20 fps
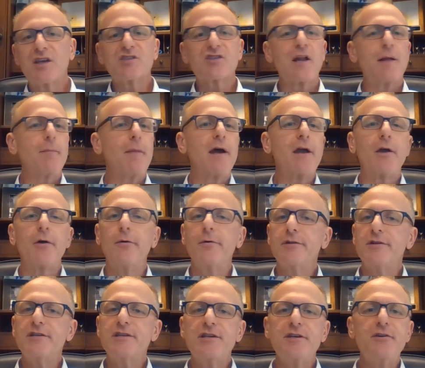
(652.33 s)
And I'm like going,
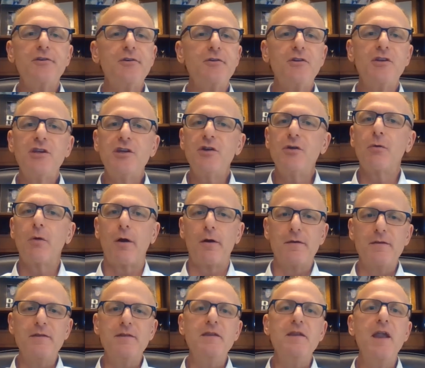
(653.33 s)
dude, you are
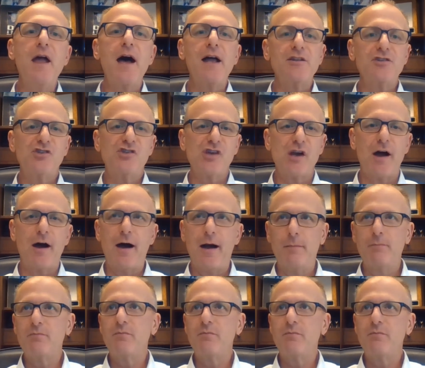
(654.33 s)
nut job.